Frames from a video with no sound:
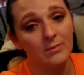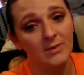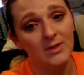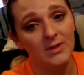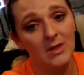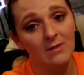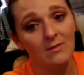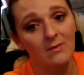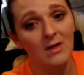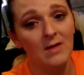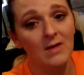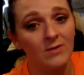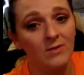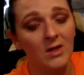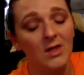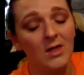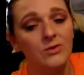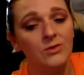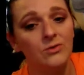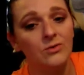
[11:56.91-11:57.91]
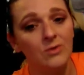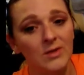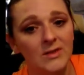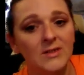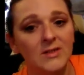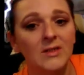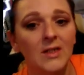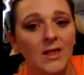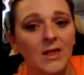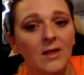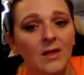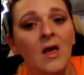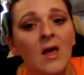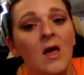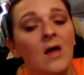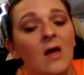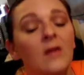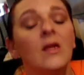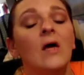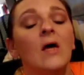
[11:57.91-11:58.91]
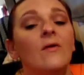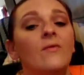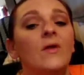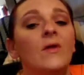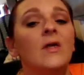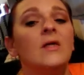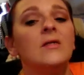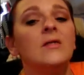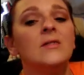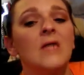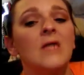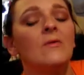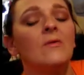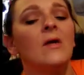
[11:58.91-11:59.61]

we don't have electricity. Now these I